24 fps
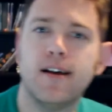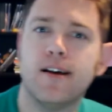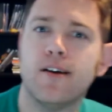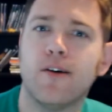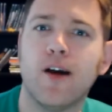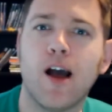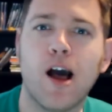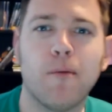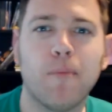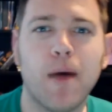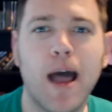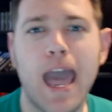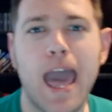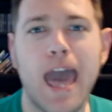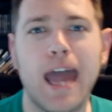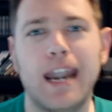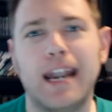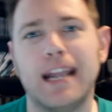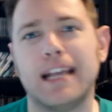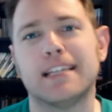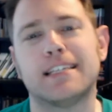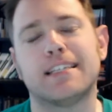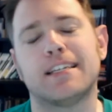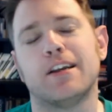Well, my
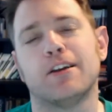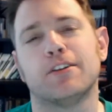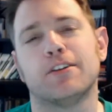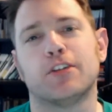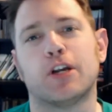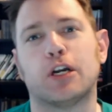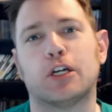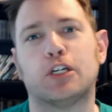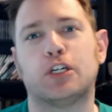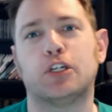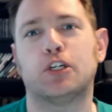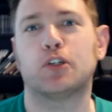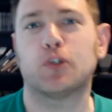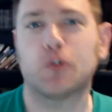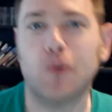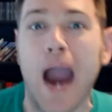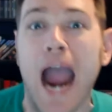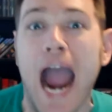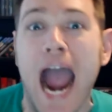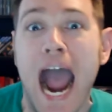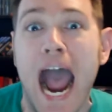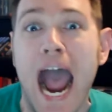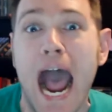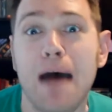editing skills are
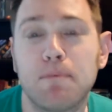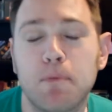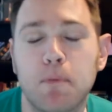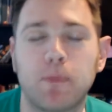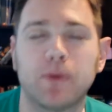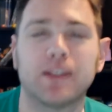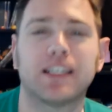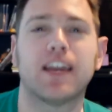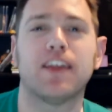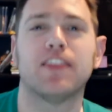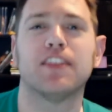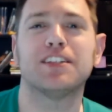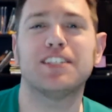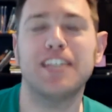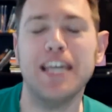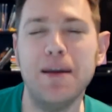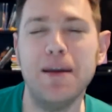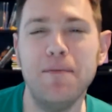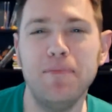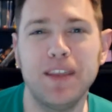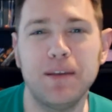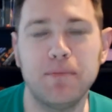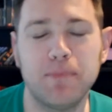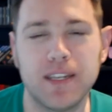crap, but can the
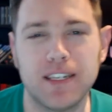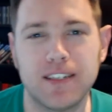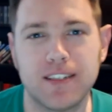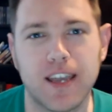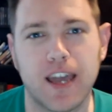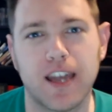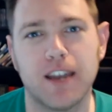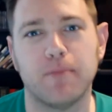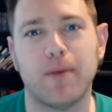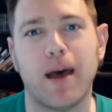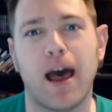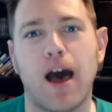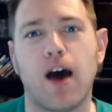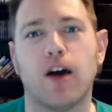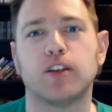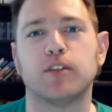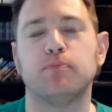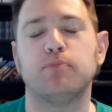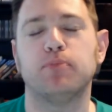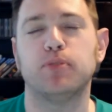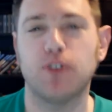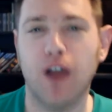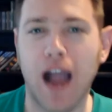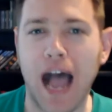same thing be said
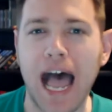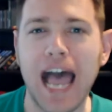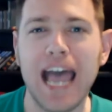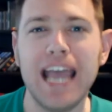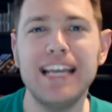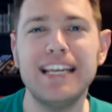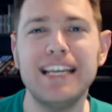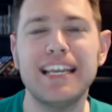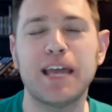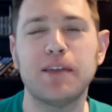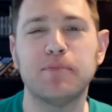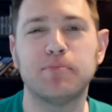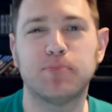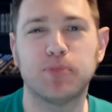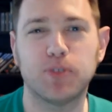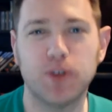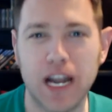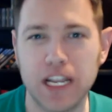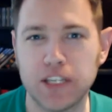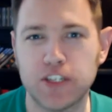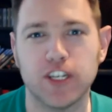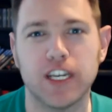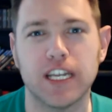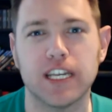about Pride and
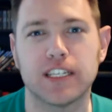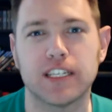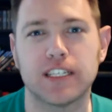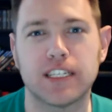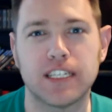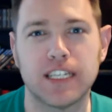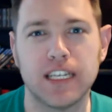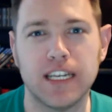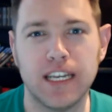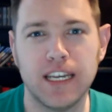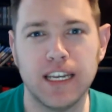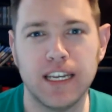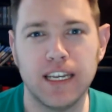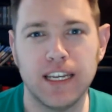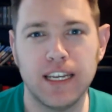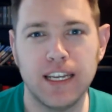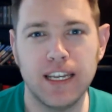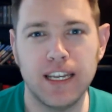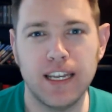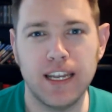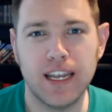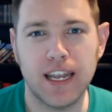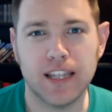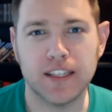Prejudice
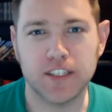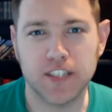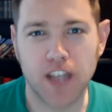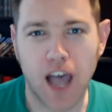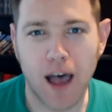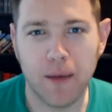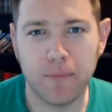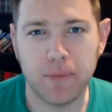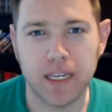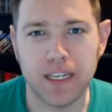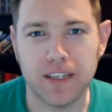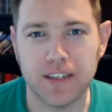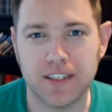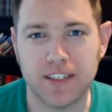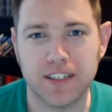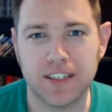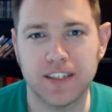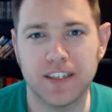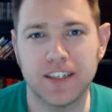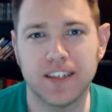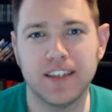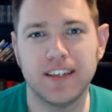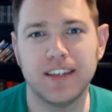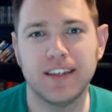and
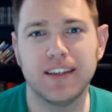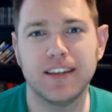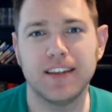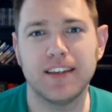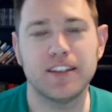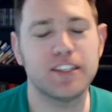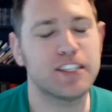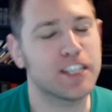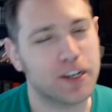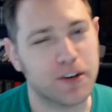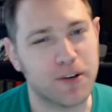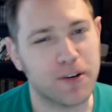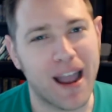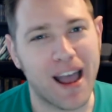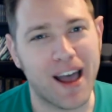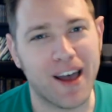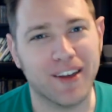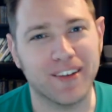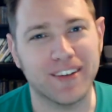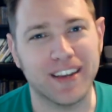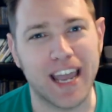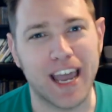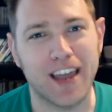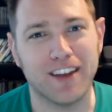zombies? Stick
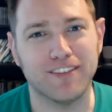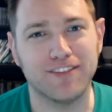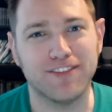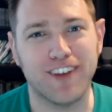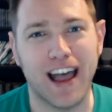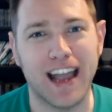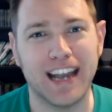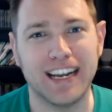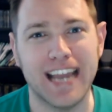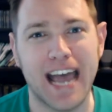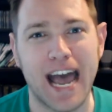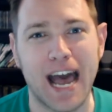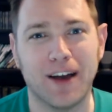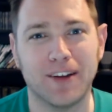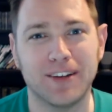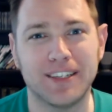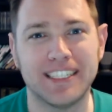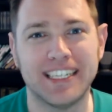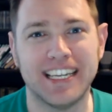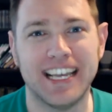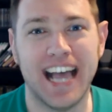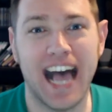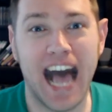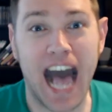around and find
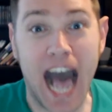out.